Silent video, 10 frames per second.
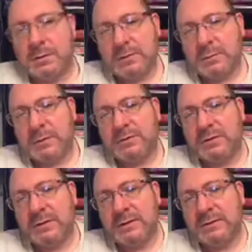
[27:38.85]

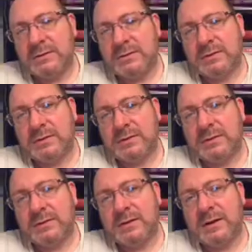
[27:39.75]
especially as
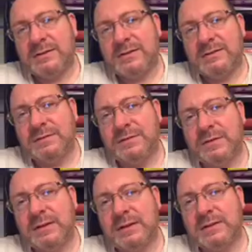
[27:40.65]
I didn't
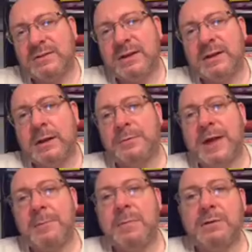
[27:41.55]
think it would take up
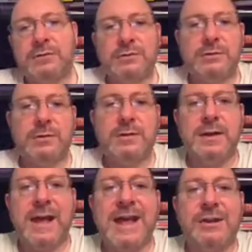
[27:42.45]
that much
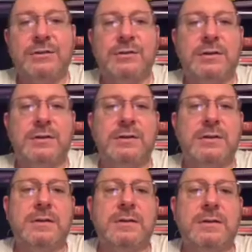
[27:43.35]
energy,
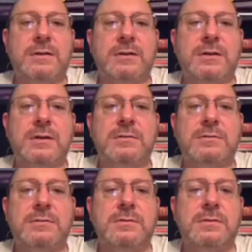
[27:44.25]
you know,
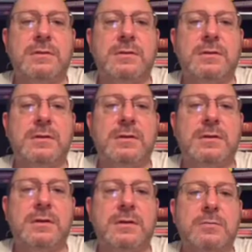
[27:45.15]

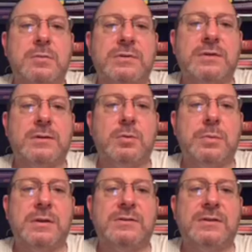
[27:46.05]
but it's a little
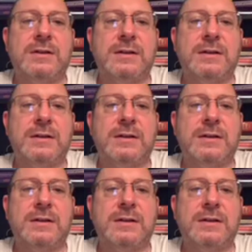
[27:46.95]
bit,